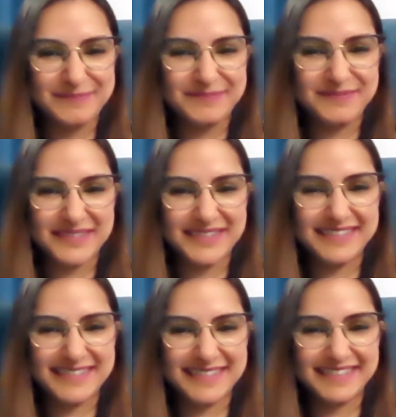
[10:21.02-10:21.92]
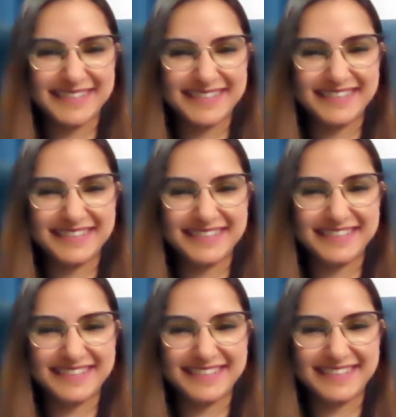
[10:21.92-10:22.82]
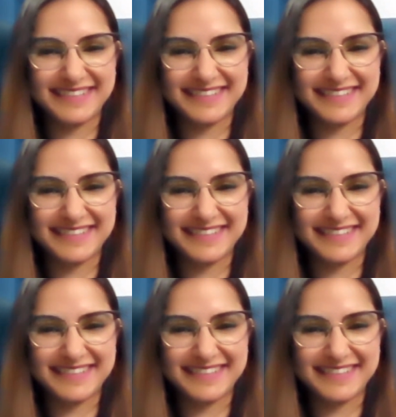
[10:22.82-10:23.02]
I wish you all the good luck for this.